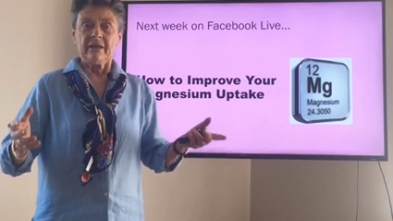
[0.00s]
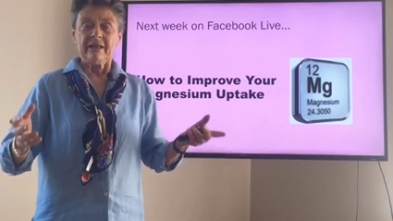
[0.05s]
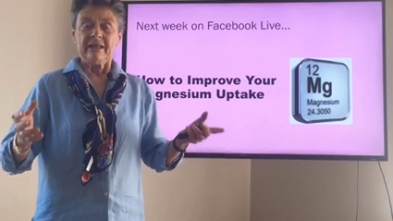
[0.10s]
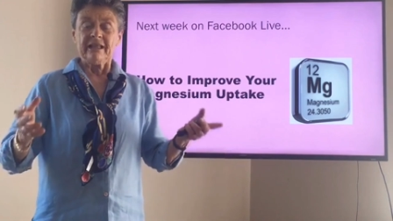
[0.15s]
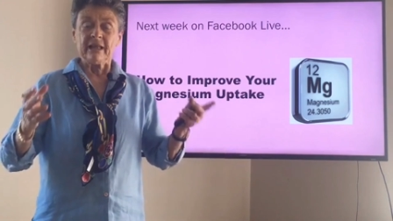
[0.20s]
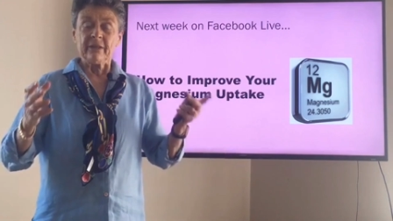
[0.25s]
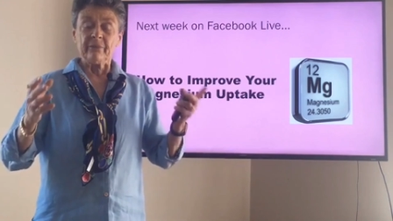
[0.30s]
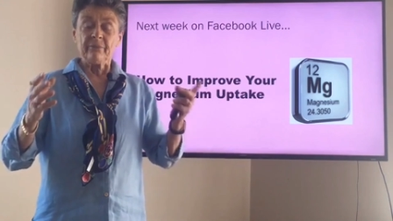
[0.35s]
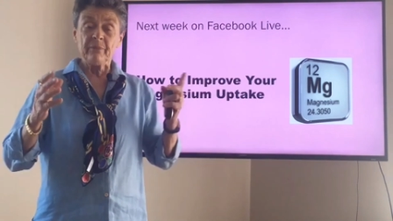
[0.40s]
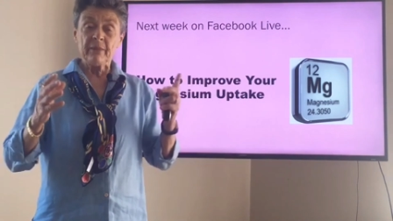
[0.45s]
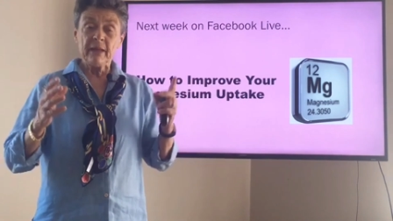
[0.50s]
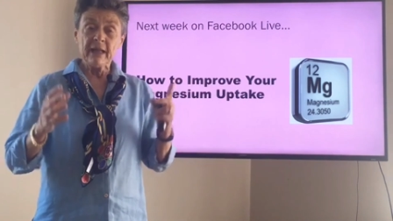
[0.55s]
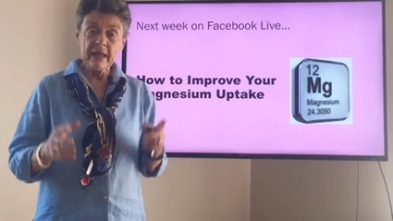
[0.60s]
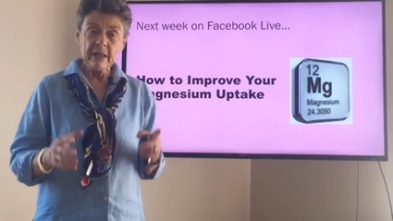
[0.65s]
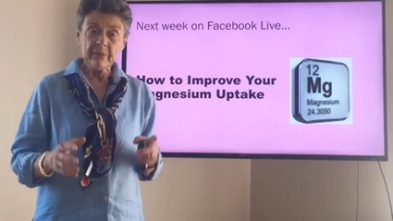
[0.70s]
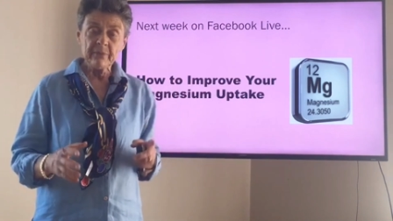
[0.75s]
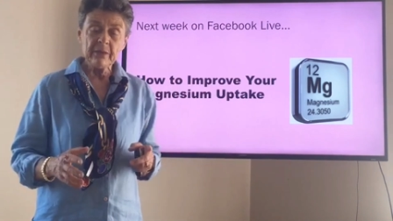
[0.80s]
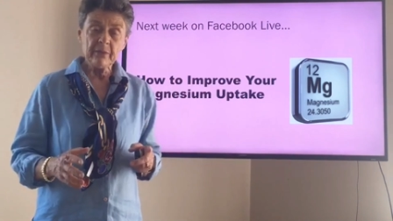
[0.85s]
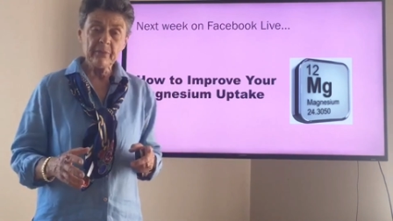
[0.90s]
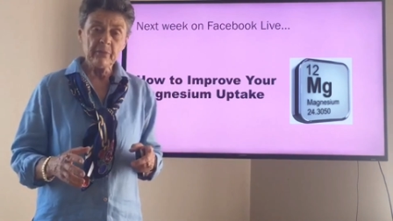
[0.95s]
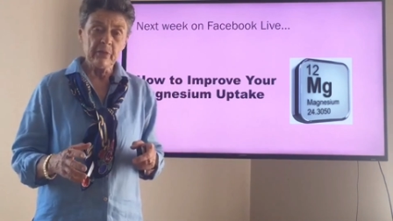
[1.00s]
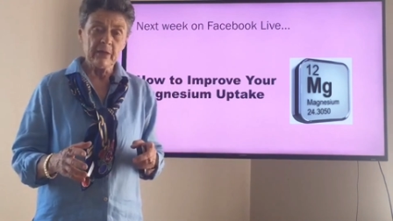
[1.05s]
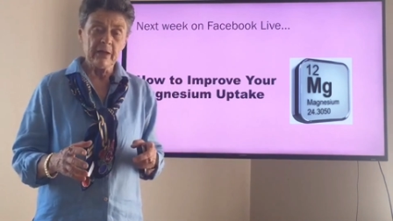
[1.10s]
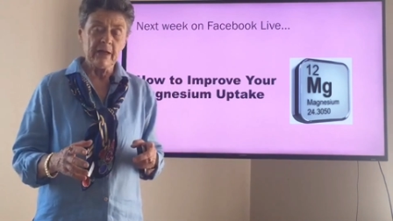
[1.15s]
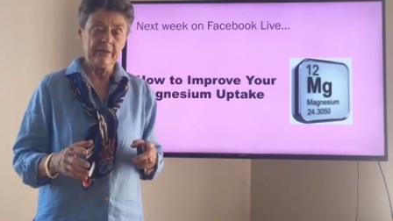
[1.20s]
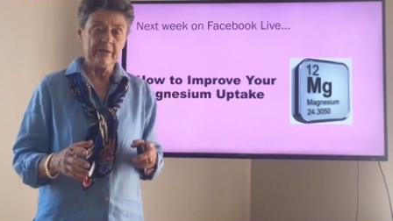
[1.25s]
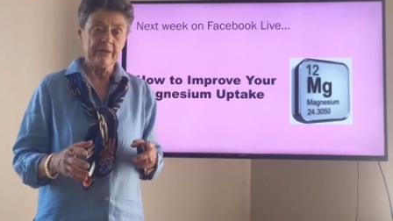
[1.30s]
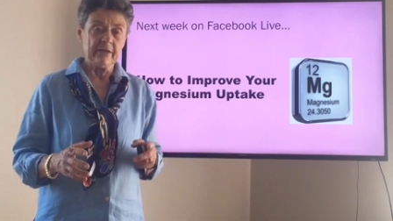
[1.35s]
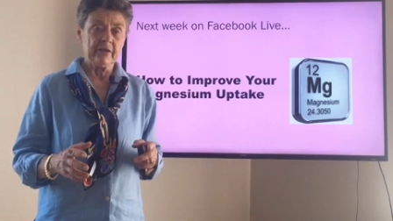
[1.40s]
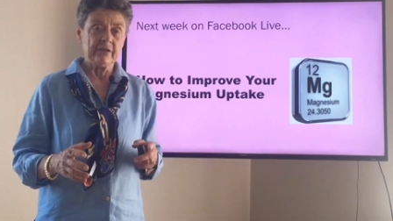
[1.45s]
Yet many people
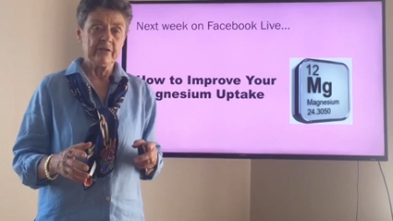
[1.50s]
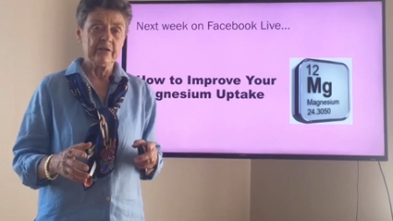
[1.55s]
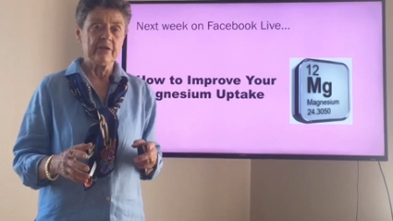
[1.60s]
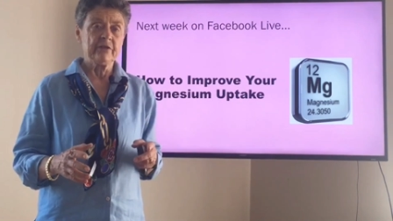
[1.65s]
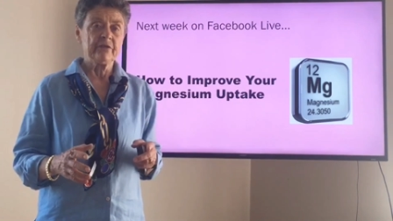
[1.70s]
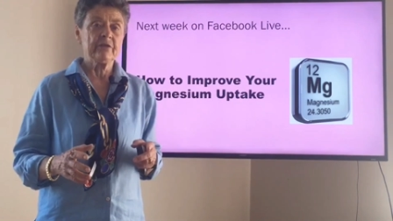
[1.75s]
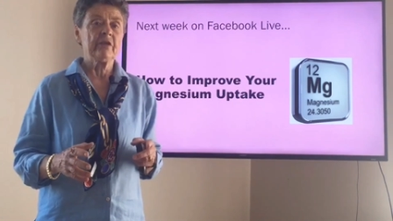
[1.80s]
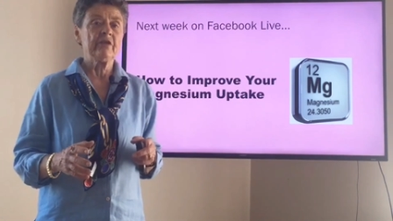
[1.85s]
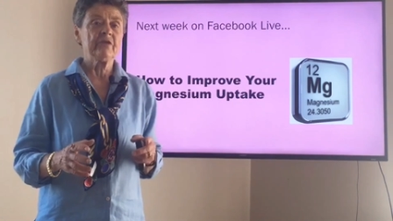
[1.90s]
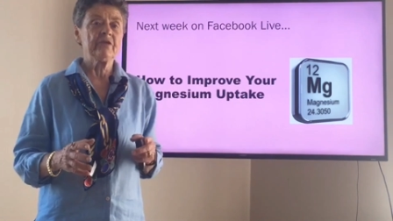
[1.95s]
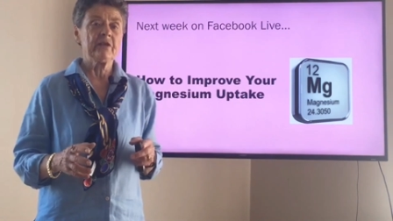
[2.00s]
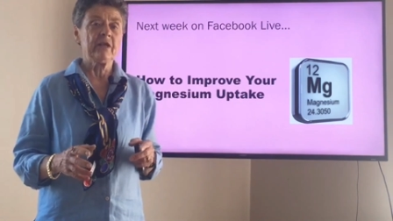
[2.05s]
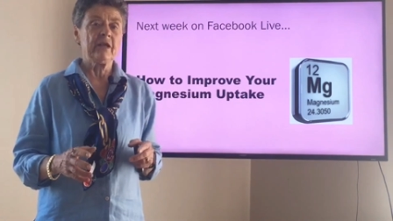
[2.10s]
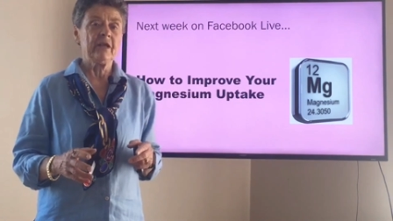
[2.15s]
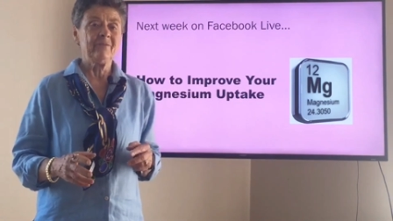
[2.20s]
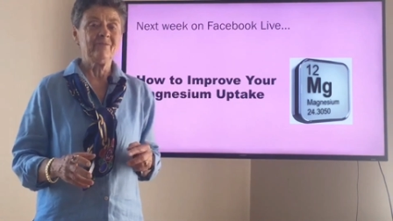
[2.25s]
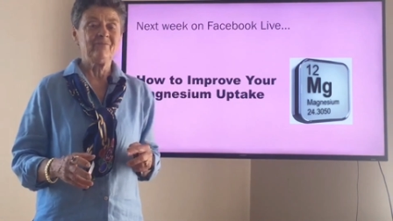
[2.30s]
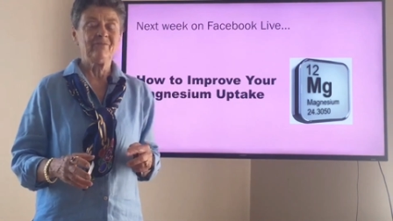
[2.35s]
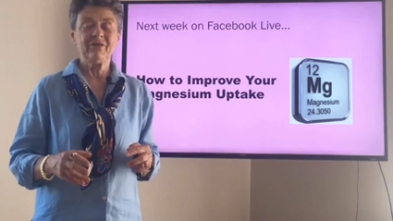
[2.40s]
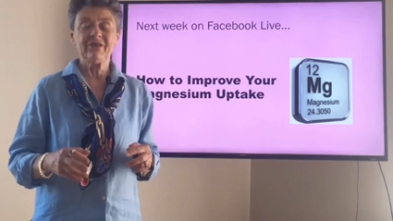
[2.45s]
contact us and say,